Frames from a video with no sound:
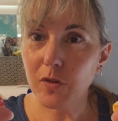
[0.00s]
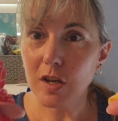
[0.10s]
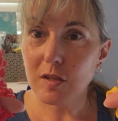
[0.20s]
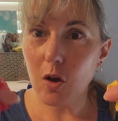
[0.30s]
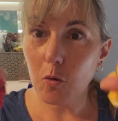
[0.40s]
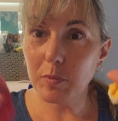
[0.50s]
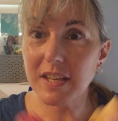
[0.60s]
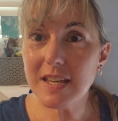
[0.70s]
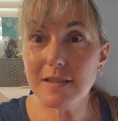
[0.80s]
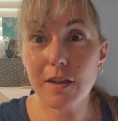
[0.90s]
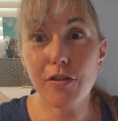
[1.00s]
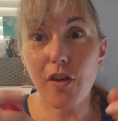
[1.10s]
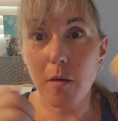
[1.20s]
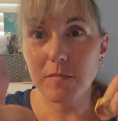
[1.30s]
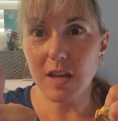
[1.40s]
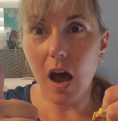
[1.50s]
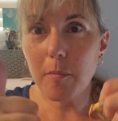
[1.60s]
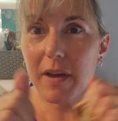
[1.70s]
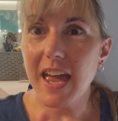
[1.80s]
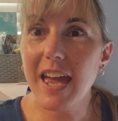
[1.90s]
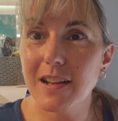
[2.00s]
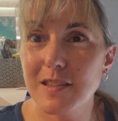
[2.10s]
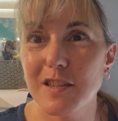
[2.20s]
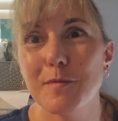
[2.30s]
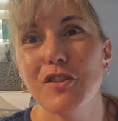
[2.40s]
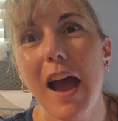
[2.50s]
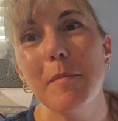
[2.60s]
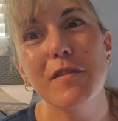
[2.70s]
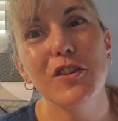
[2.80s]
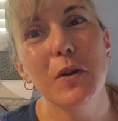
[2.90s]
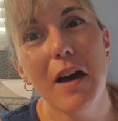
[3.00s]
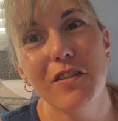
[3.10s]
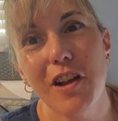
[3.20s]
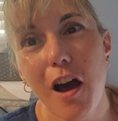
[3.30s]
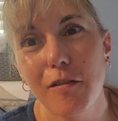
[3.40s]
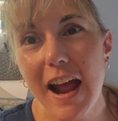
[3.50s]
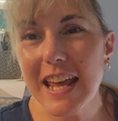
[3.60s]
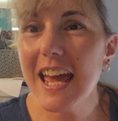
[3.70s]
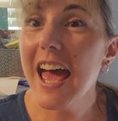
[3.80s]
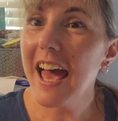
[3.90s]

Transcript: So please thumbs up and subscribe if you haven't already,